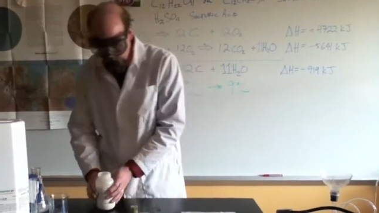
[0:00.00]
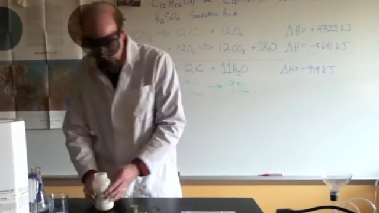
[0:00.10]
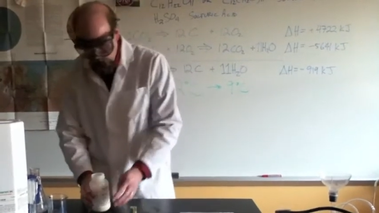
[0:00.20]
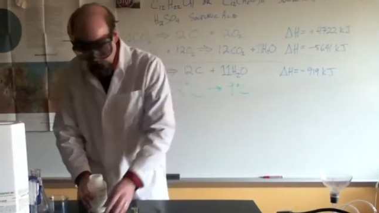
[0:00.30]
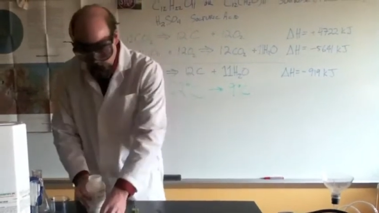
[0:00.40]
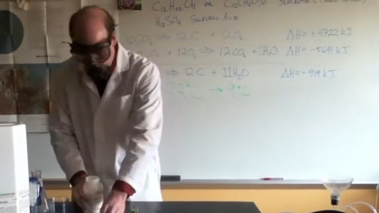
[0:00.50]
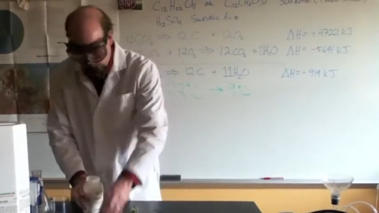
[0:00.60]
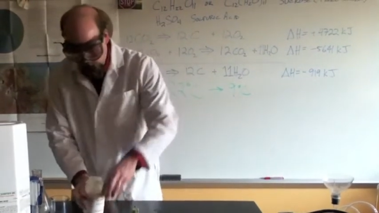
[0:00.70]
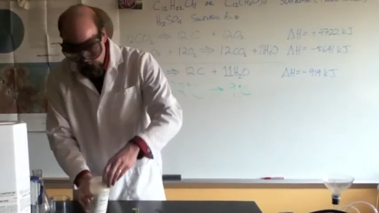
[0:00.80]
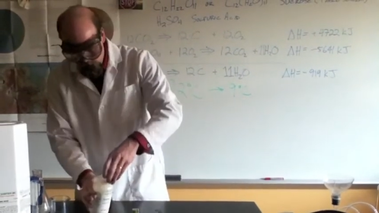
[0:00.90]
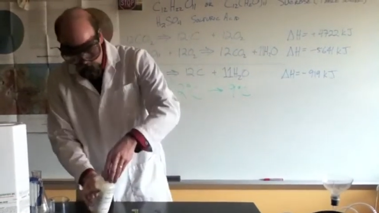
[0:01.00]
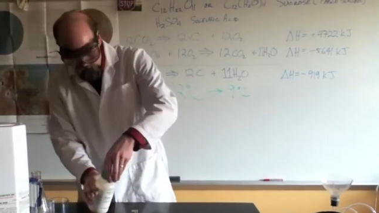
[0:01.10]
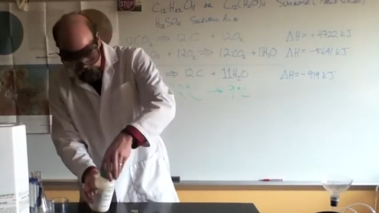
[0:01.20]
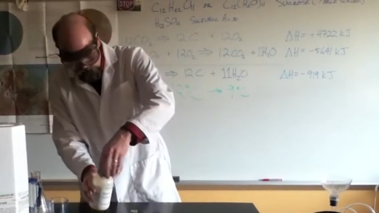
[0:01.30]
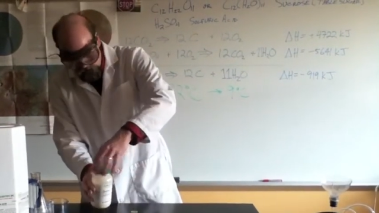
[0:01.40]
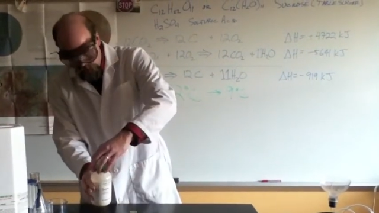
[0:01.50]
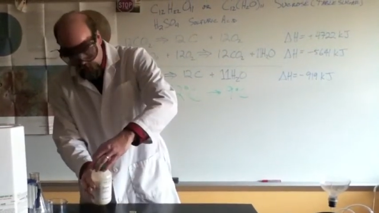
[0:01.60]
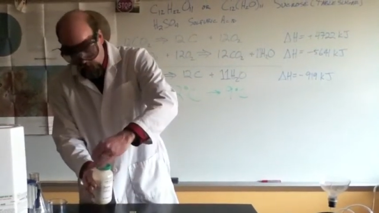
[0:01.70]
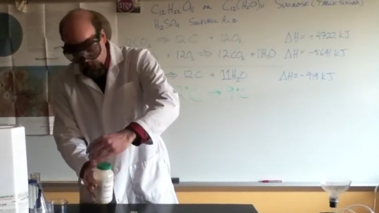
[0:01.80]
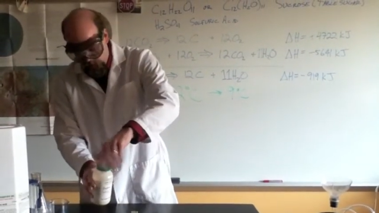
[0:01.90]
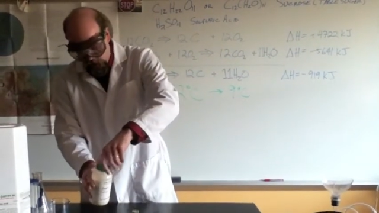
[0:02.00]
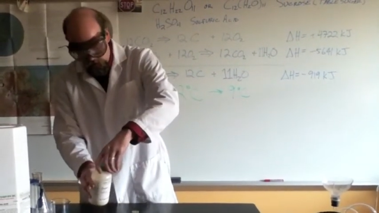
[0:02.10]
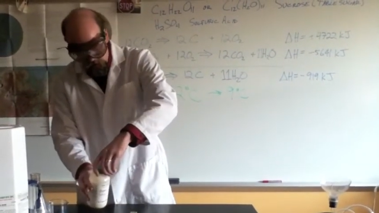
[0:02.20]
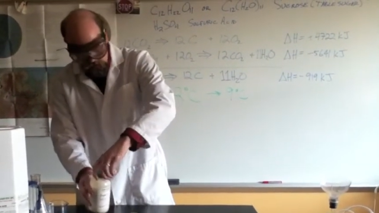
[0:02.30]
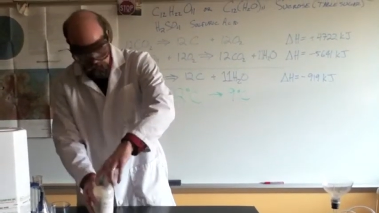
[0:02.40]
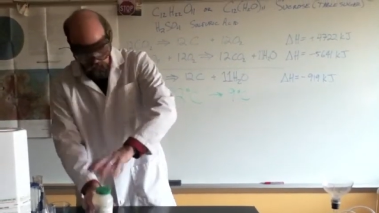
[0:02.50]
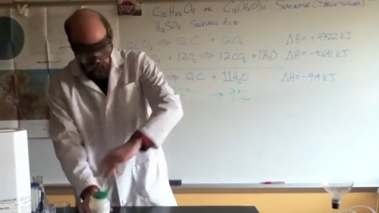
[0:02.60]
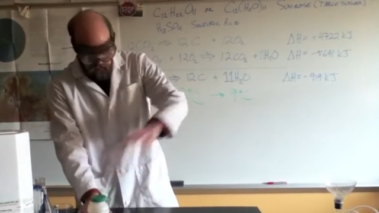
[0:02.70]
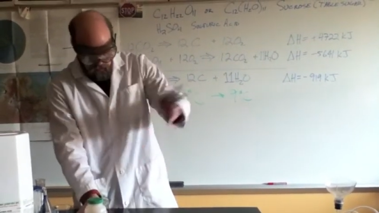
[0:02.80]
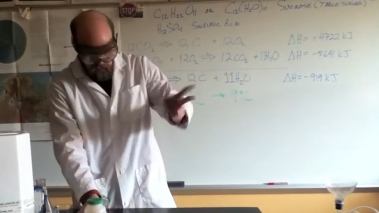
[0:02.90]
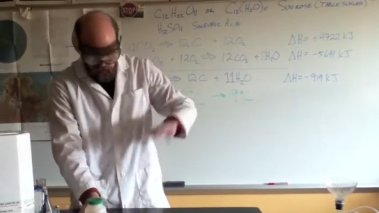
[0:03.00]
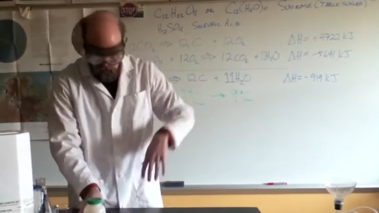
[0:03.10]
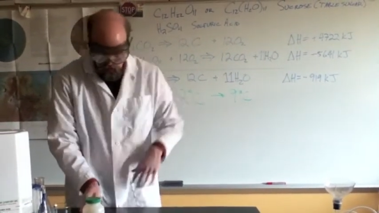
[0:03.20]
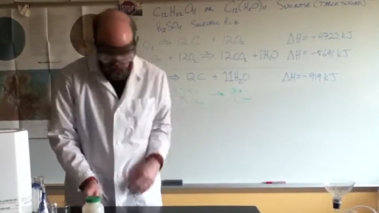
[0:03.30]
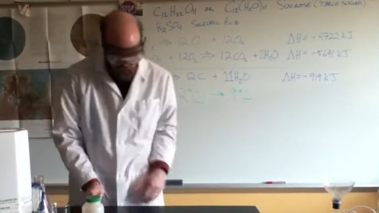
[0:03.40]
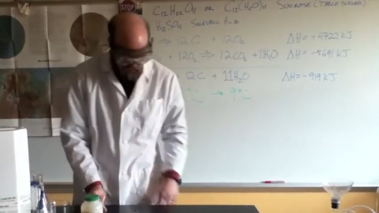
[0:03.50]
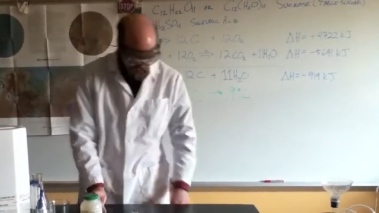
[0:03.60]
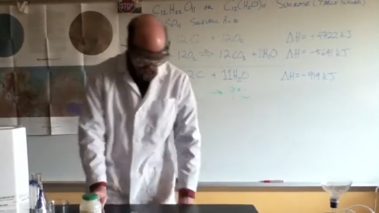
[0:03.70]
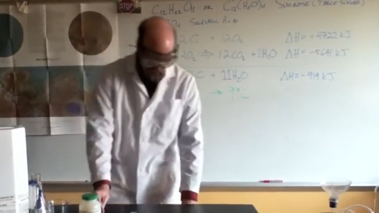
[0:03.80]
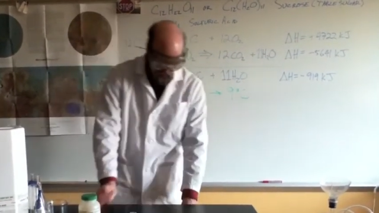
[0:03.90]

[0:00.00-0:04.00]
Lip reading: [unreadable: no face in view]